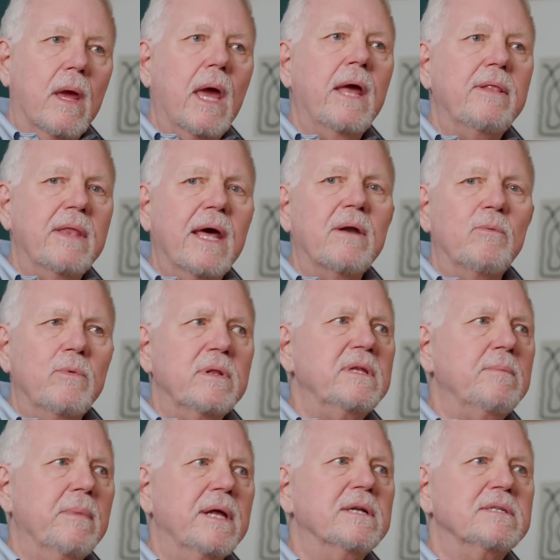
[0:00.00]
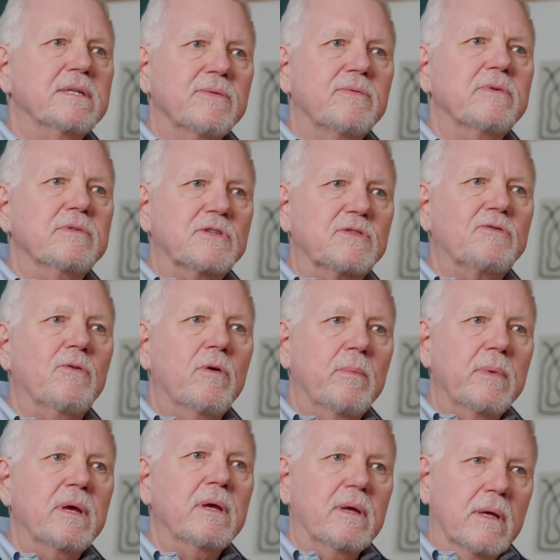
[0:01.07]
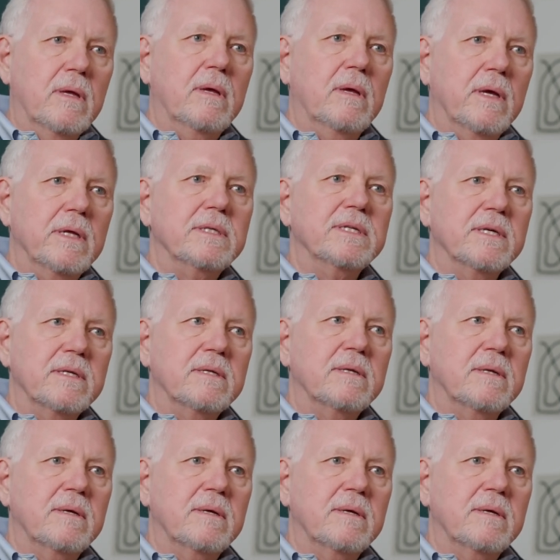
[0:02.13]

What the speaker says: And that really made a difference for me. It did.